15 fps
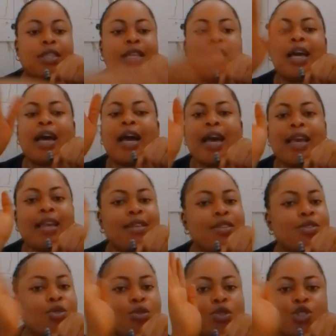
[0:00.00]
The
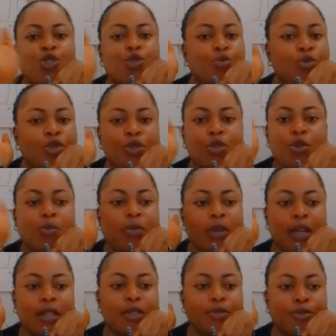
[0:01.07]
highest social media
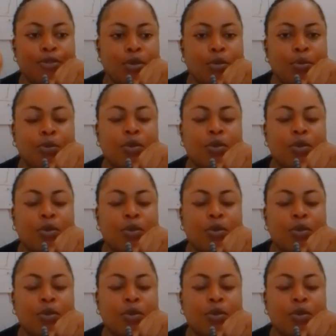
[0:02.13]
platform